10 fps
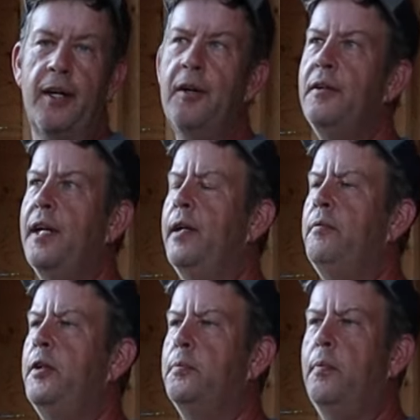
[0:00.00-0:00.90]
I heard
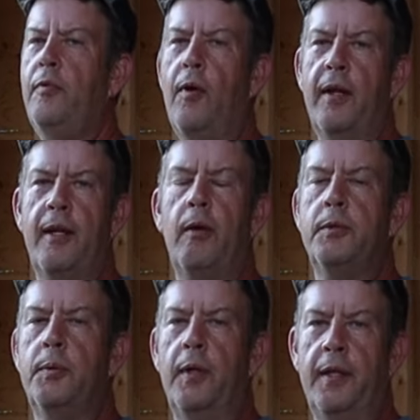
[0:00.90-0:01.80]
Dave use before I
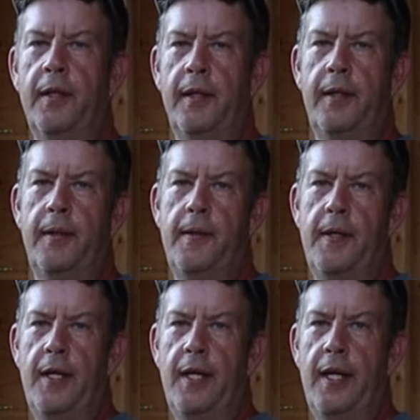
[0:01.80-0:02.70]
thought was really good.
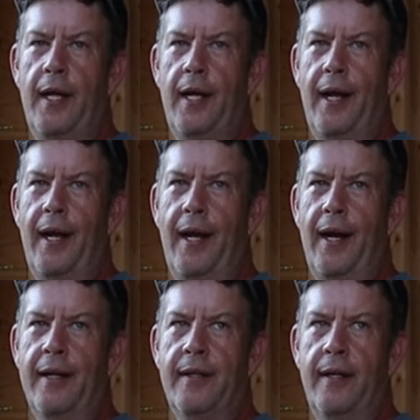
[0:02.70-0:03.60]

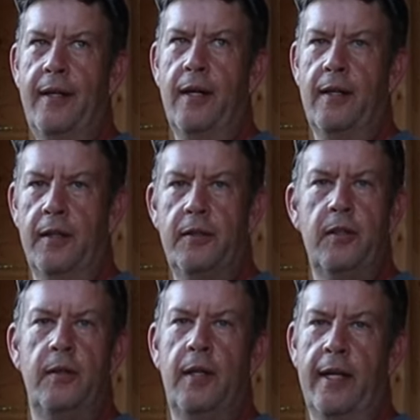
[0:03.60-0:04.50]
I think our
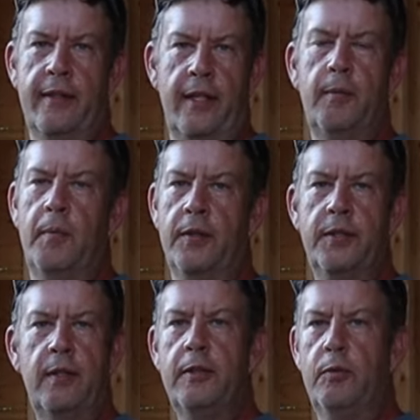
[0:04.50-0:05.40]
country, I think
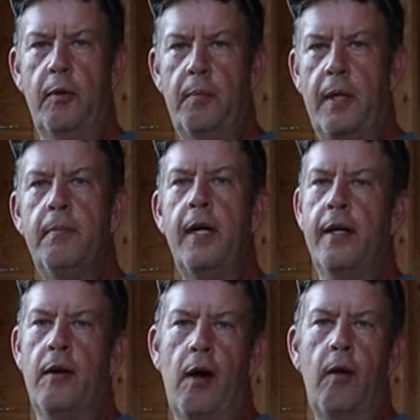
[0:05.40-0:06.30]
most of us would be
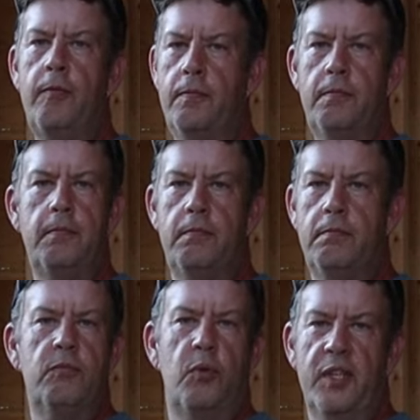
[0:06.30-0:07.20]
better off
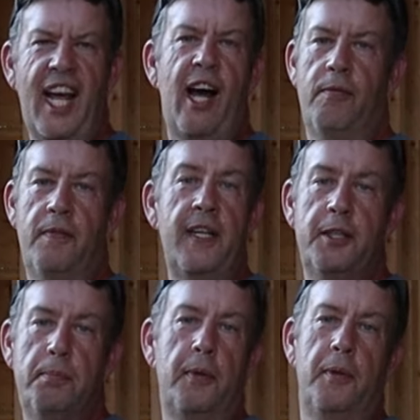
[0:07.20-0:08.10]
without
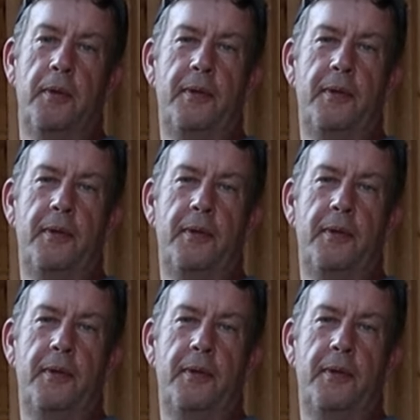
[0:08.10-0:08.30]
Facebook.